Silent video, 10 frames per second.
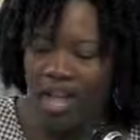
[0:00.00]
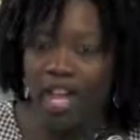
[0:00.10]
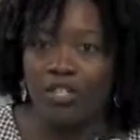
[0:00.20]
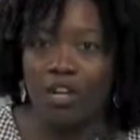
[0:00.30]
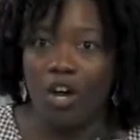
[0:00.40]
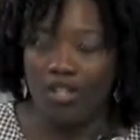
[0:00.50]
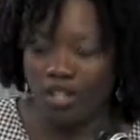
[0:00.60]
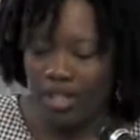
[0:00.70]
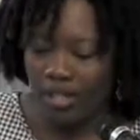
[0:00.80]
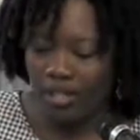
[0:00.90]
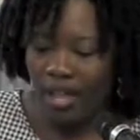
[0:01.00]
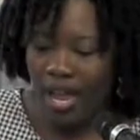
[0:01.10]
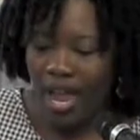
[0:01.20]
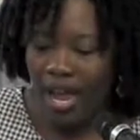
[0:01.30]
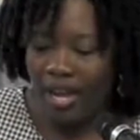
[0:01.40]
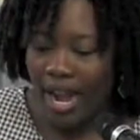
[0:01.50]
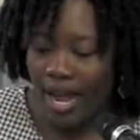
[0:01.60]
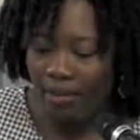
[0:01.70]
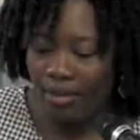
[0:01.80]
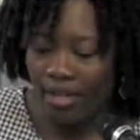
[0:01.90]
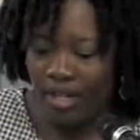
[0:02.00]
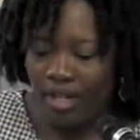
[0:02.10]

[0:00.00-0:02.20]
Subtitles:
exhaustion, a nap,